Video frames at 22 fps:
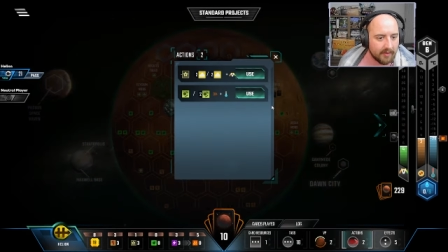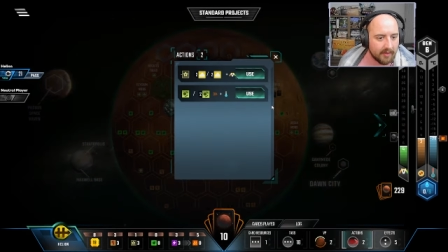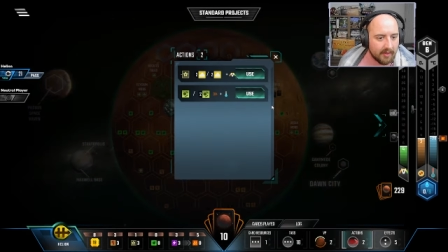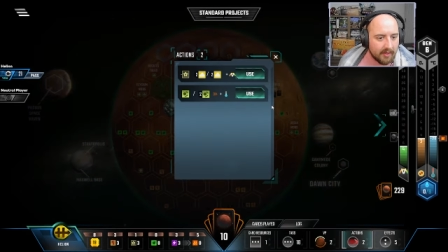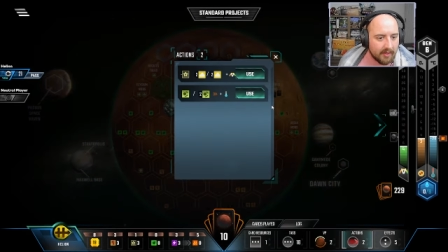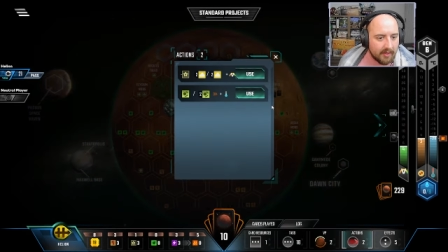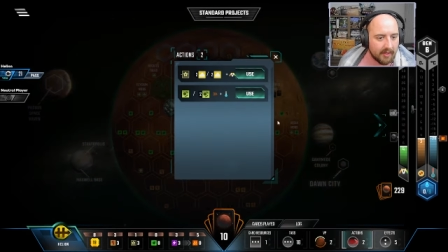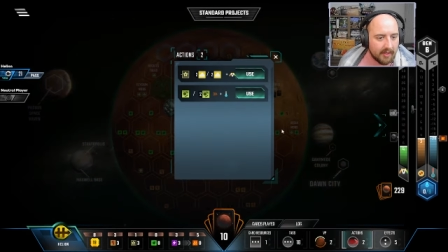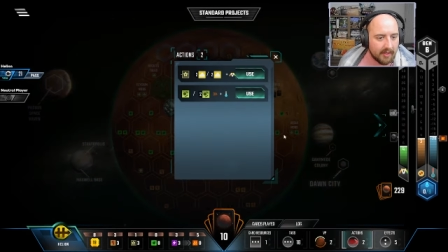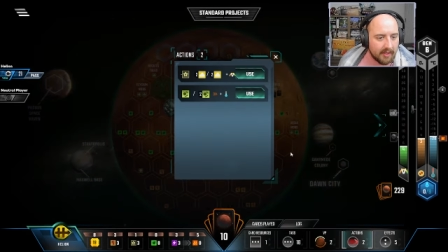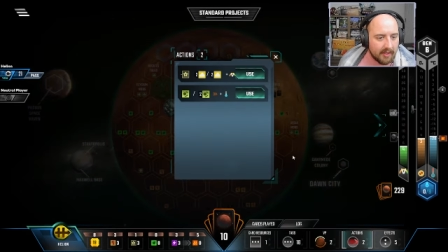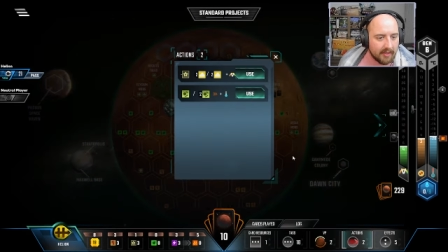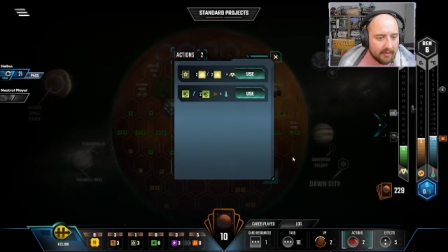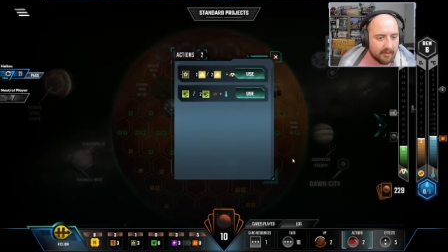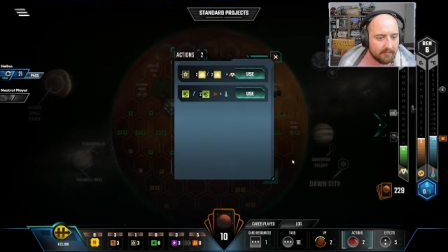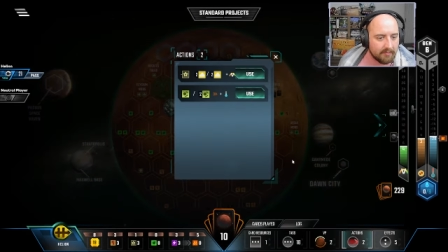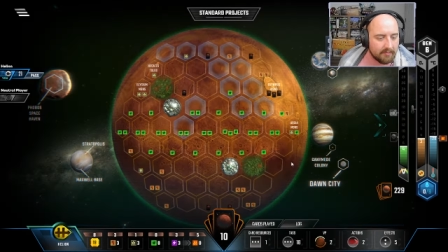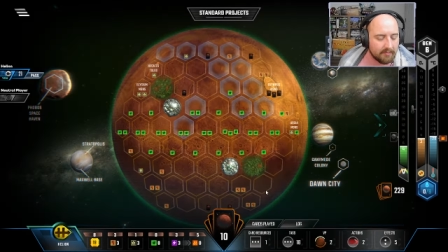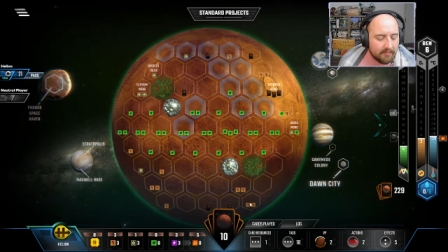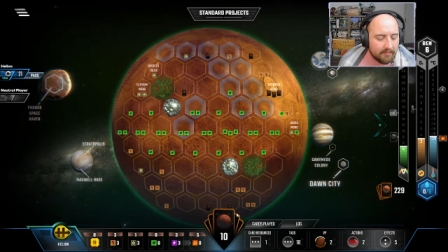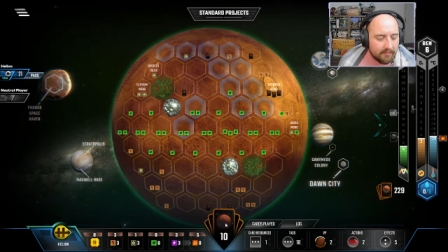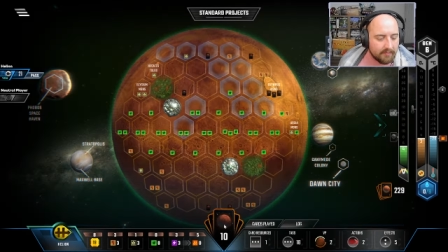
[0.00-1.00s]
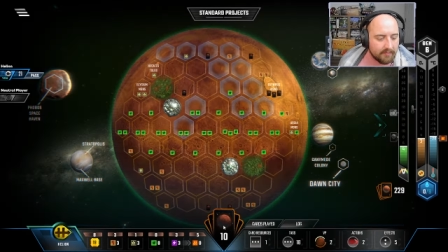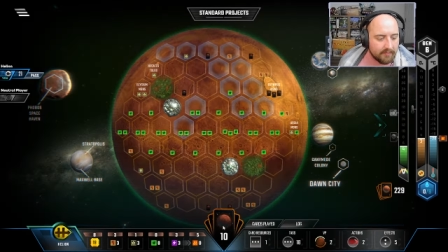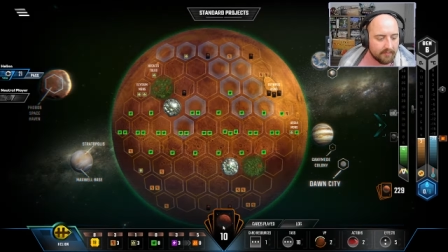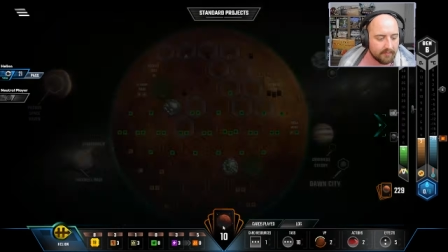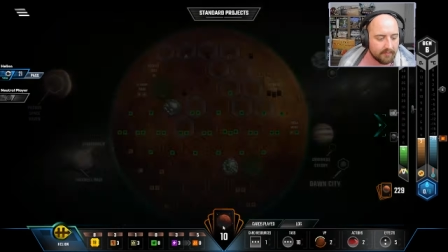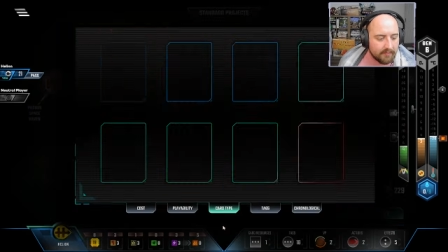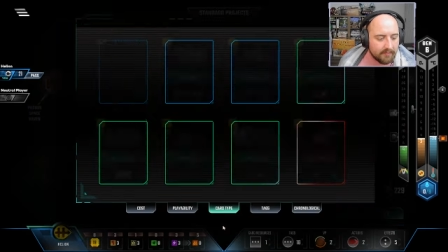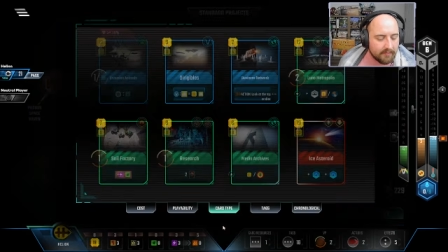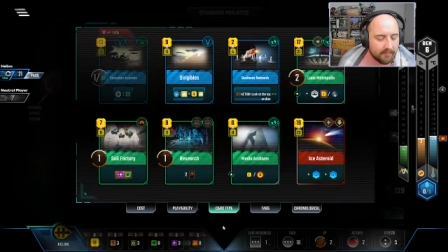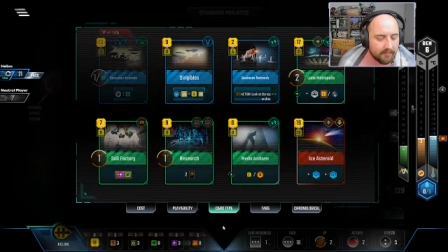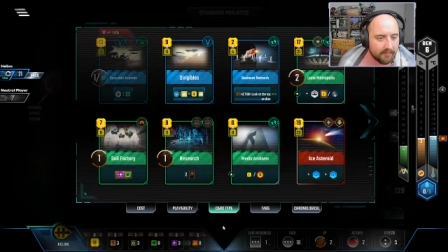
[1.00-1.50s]
I'm
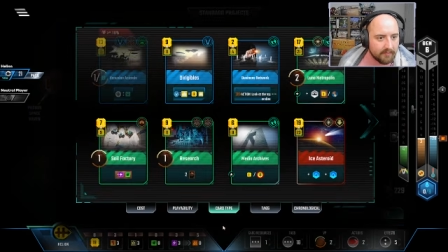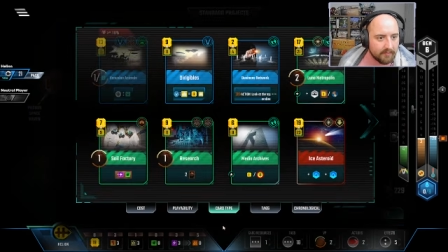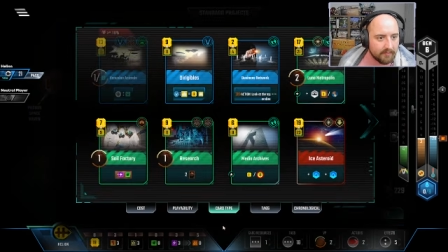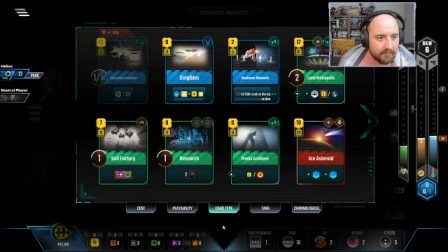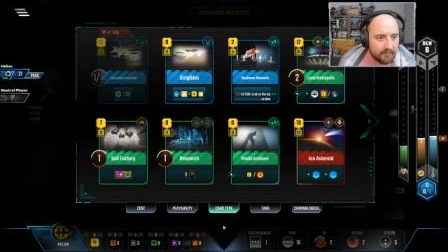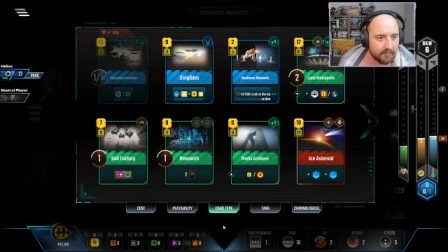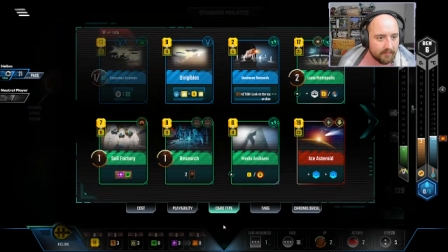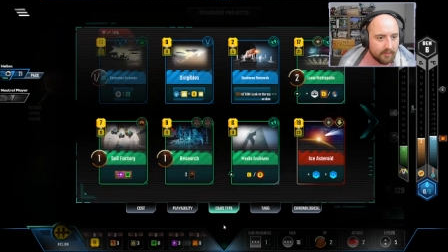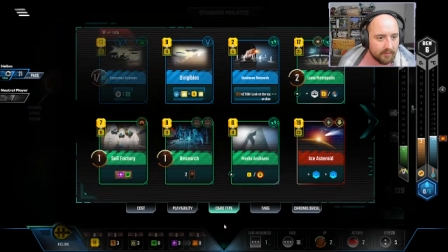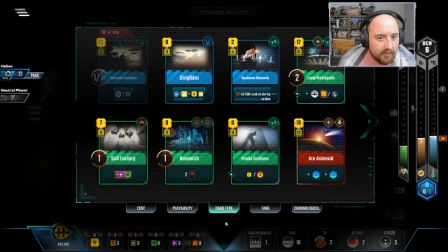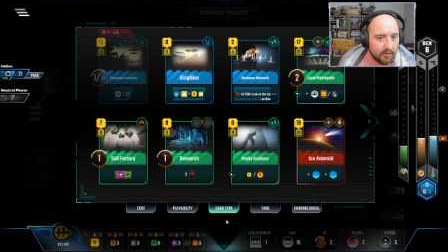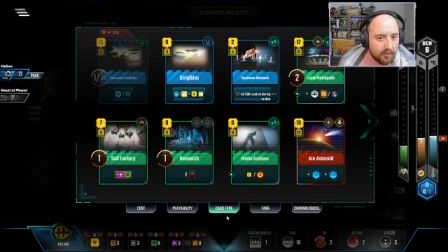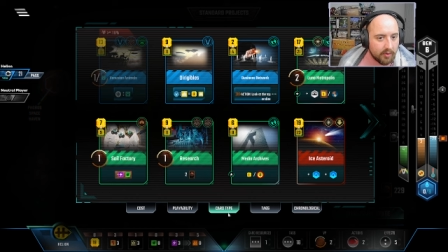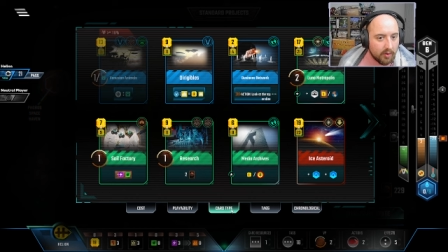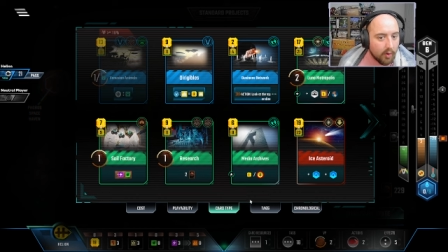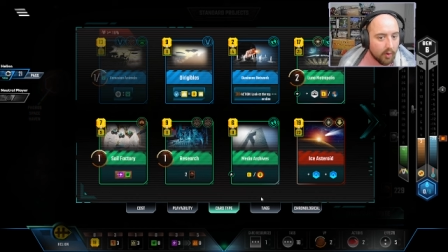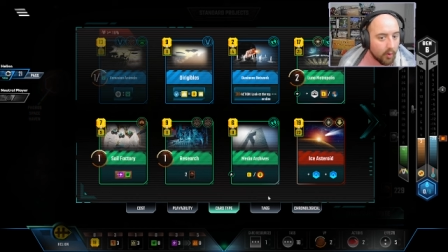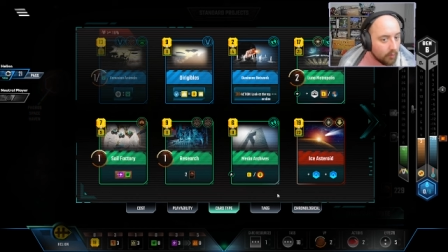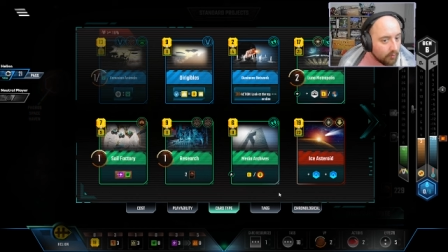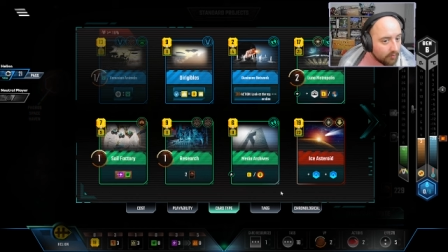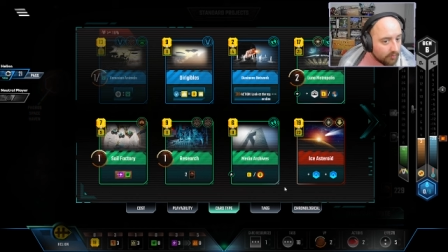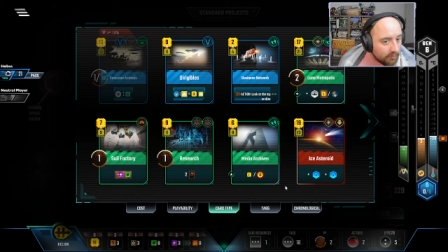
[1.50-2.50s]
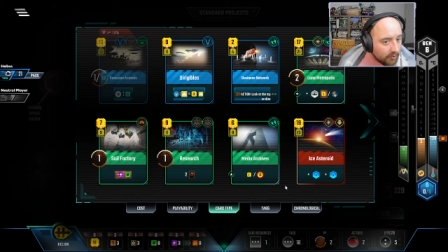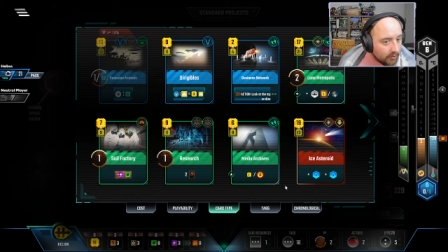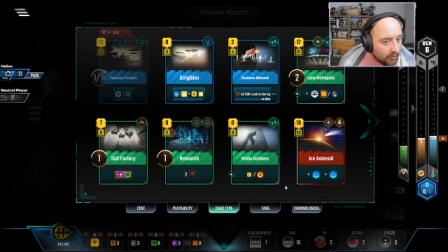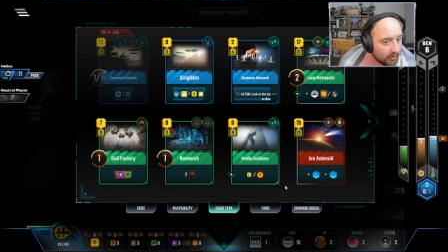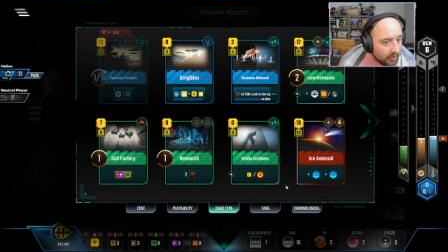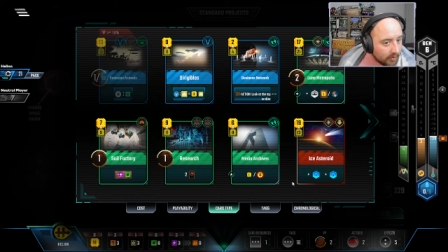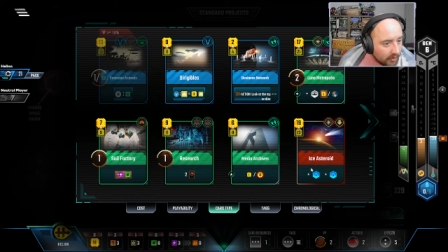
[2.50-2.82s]
hopeful